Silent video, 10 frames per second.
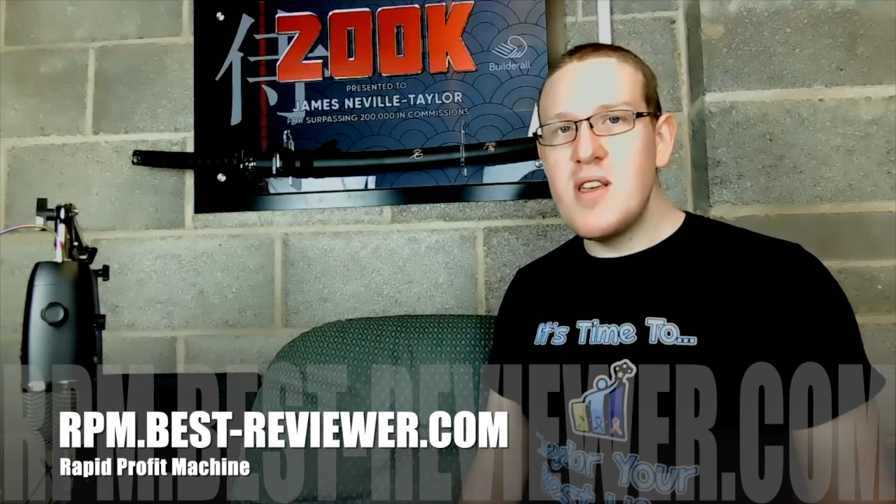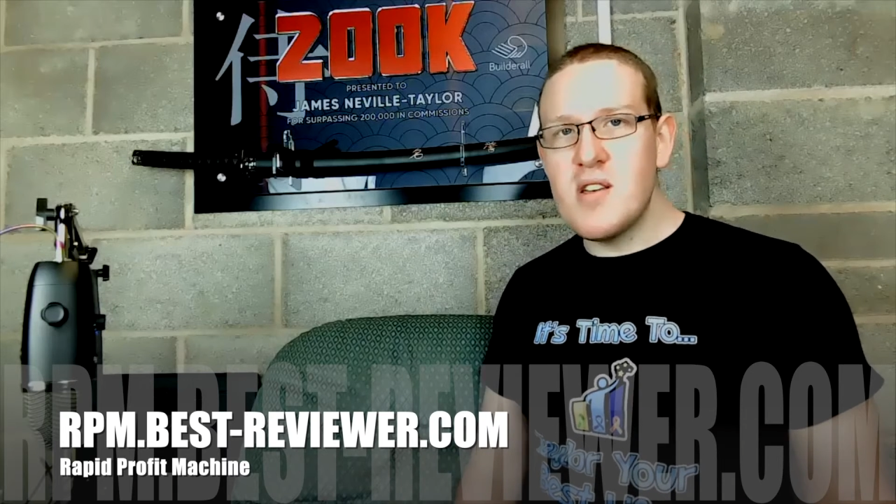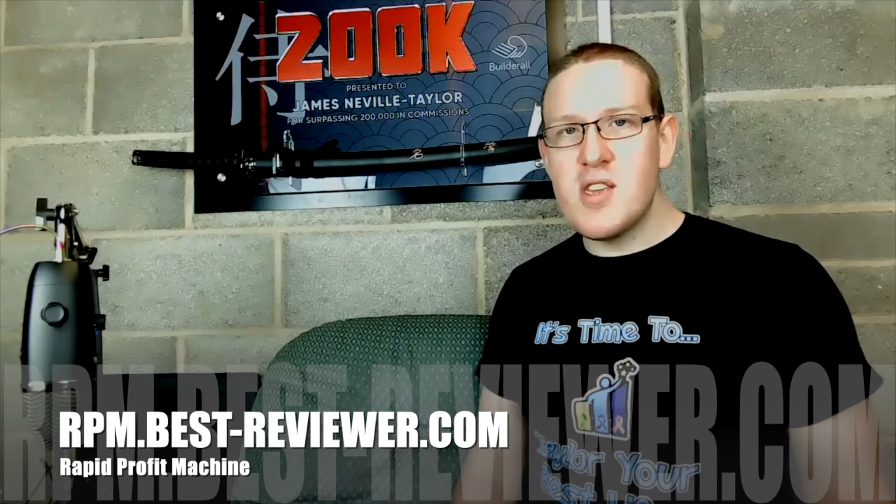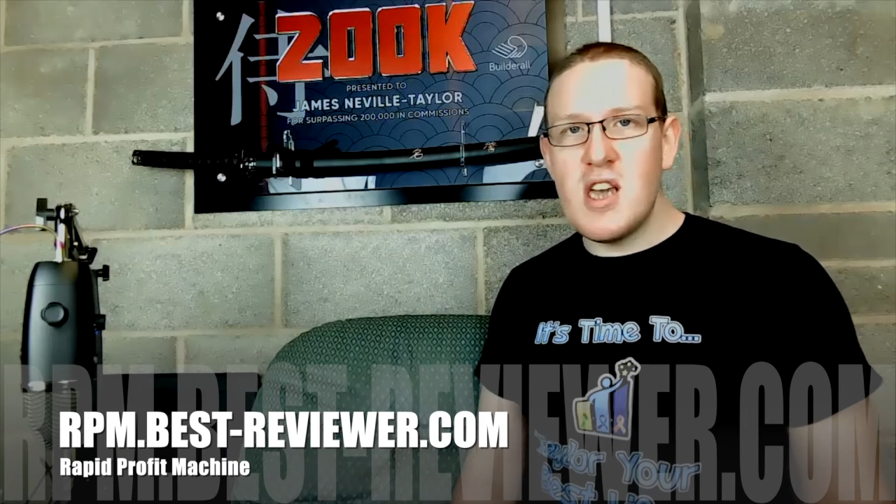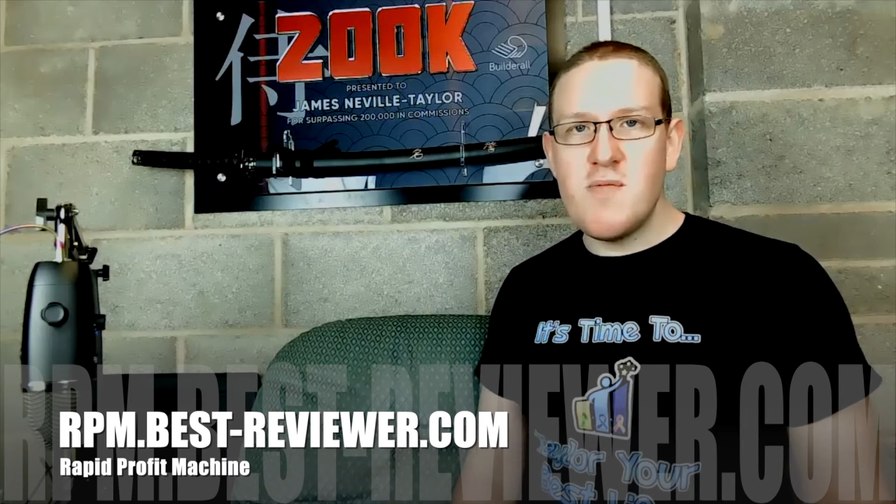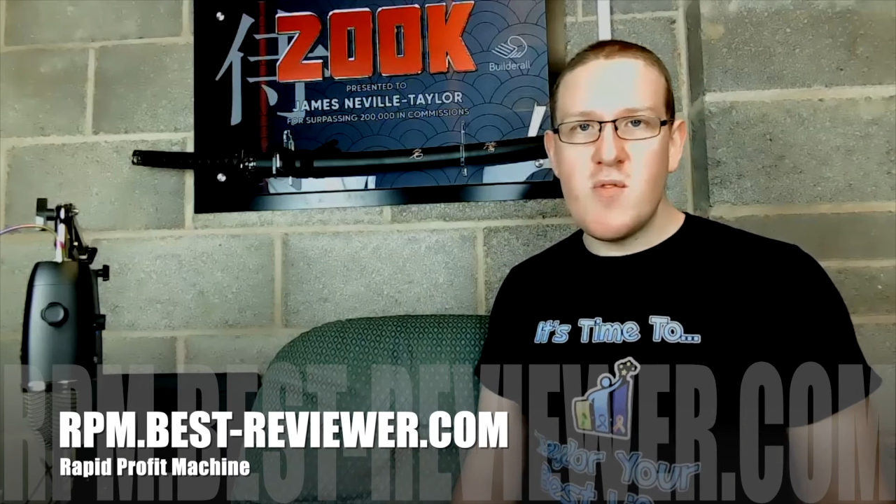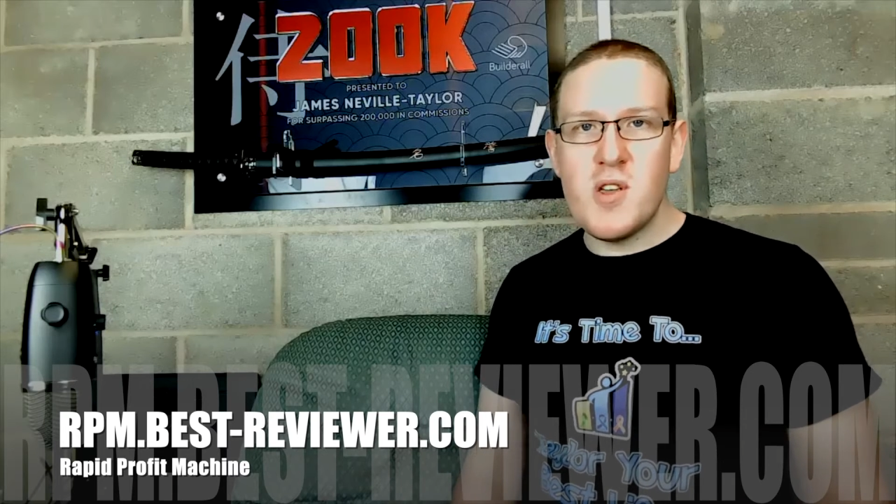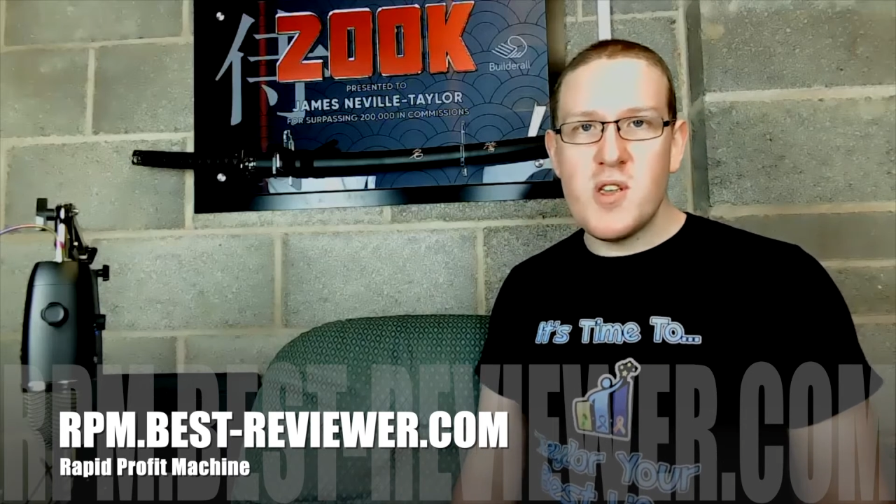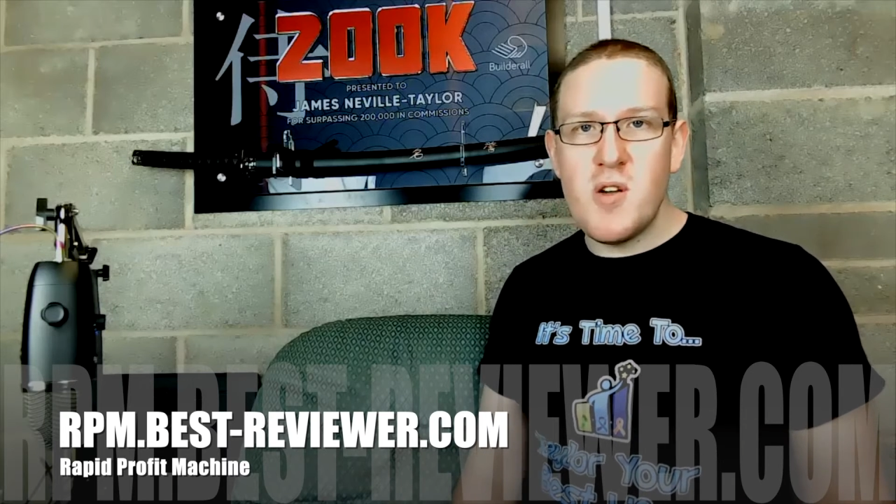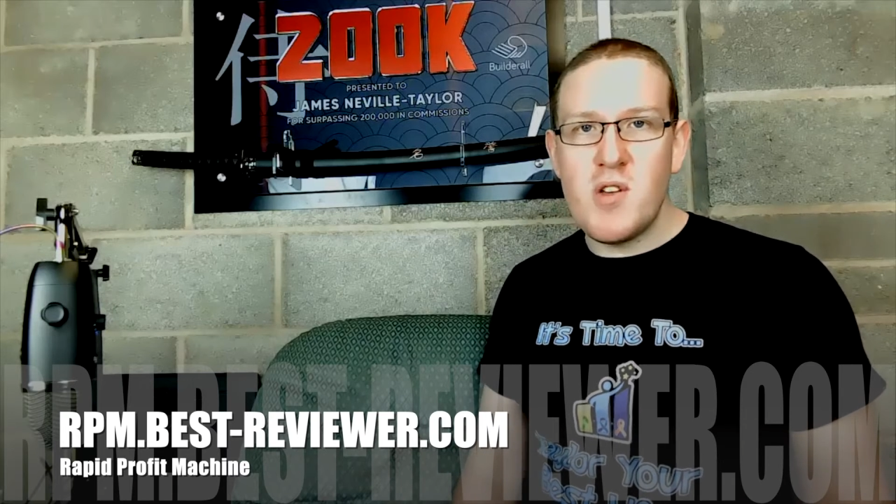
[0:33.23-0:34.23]
successful
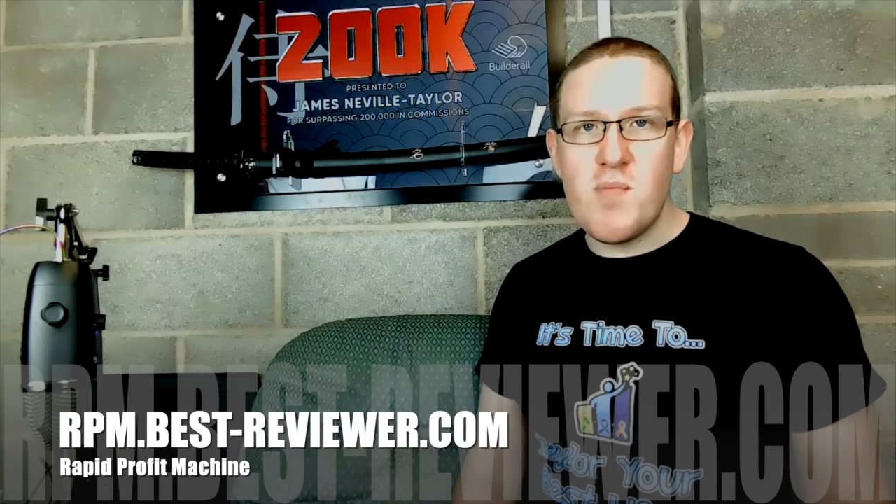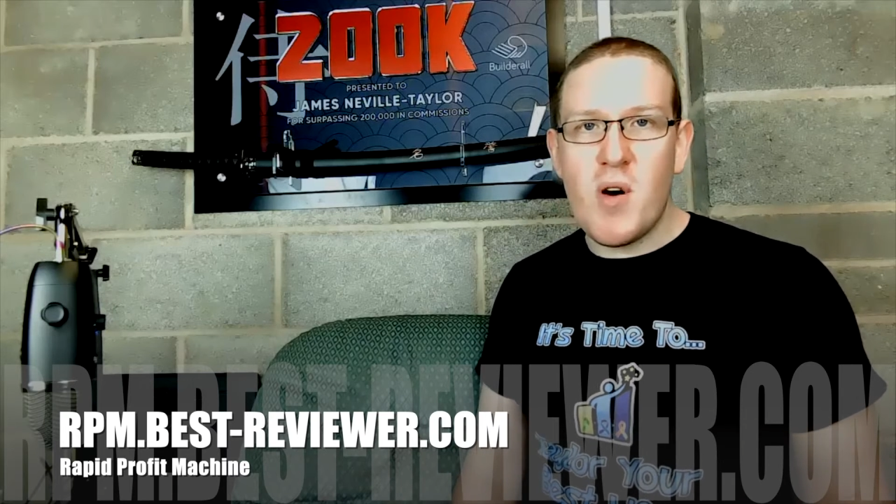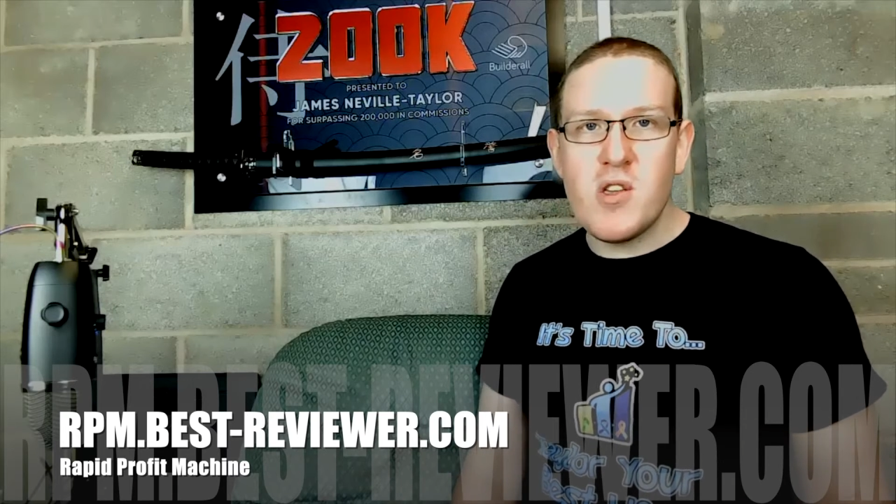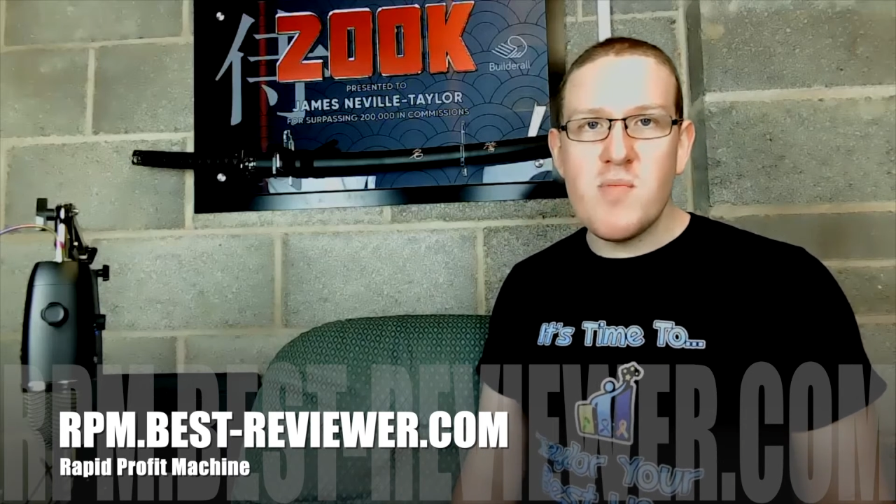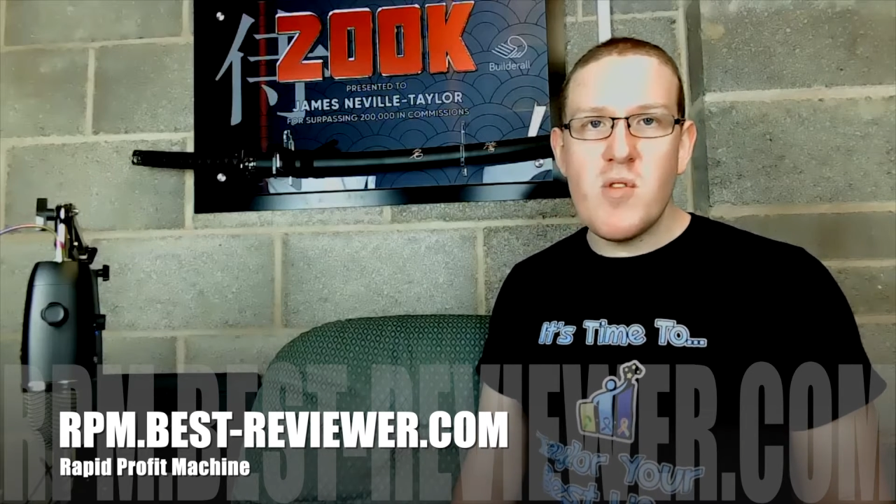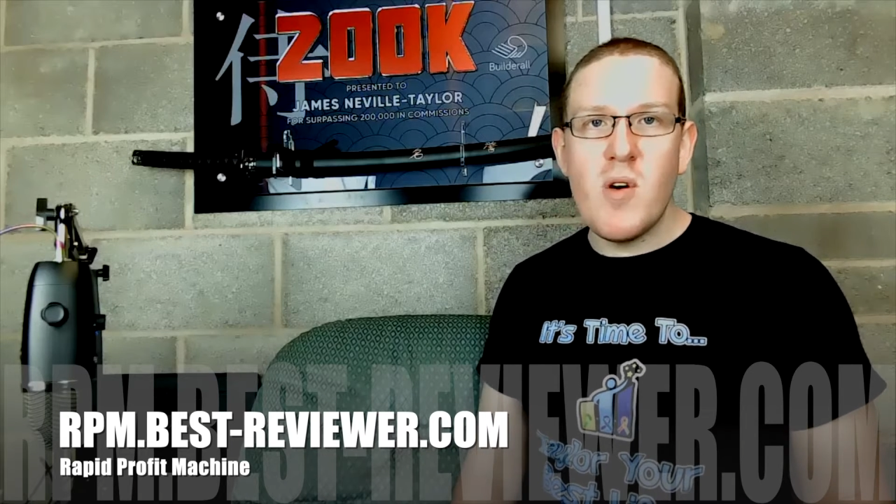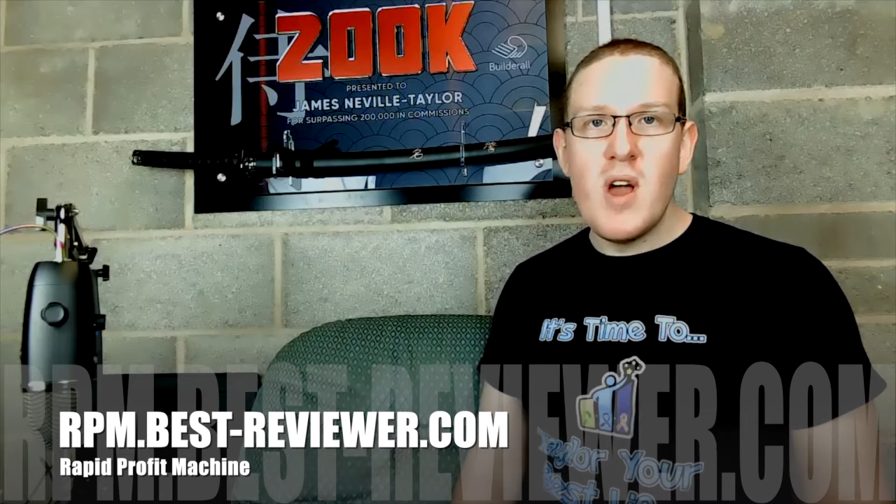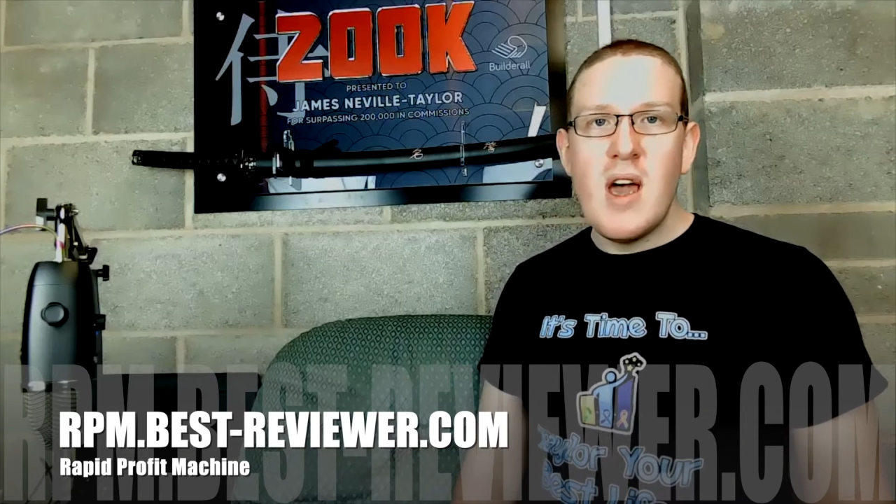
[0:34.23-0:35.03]
as soon as possible,